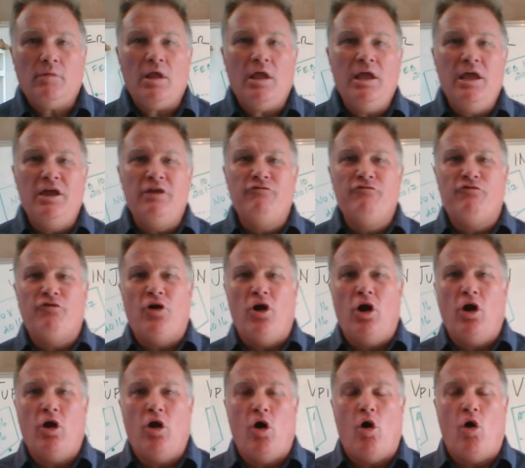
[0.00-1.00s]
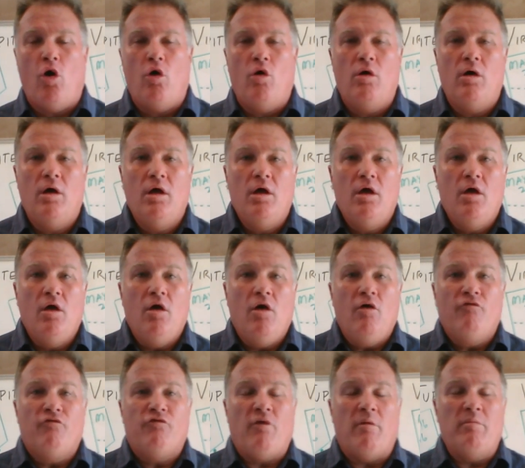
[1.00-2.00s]
in Virgo
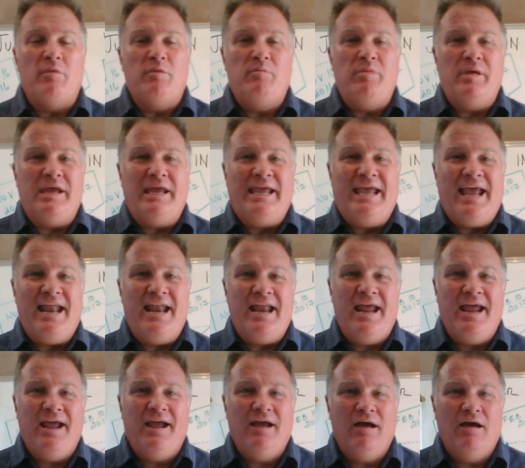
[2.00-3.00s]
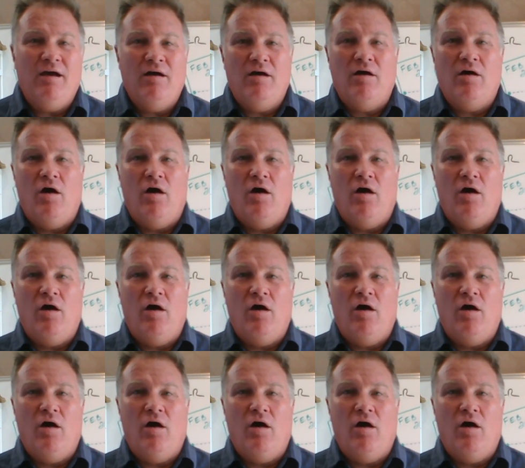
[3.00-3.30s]
from the beginning